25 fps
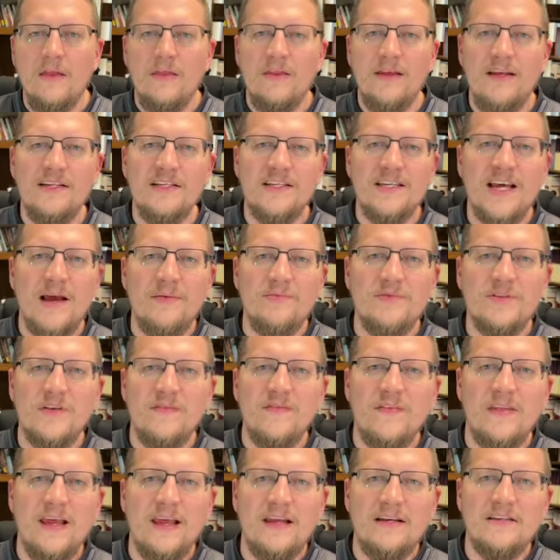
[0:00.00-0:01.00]
these types
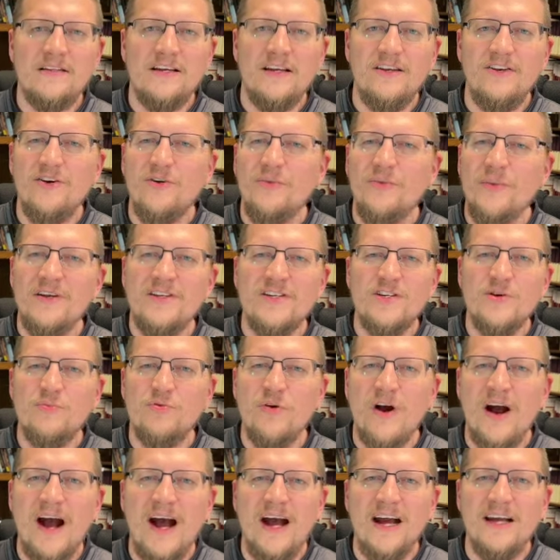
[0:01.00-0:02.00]
of things, and you'll be
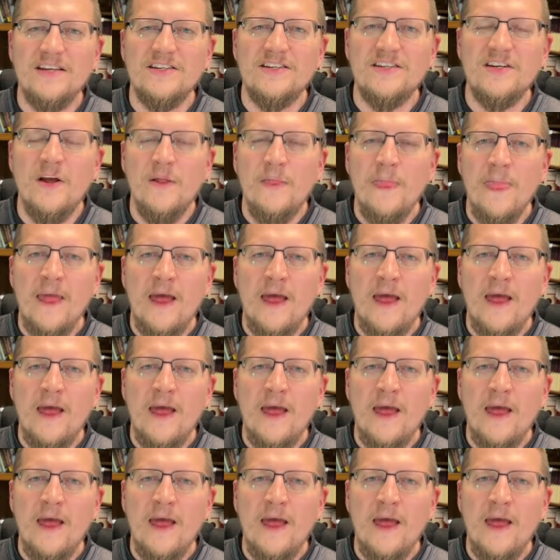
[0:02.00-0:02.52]
surprised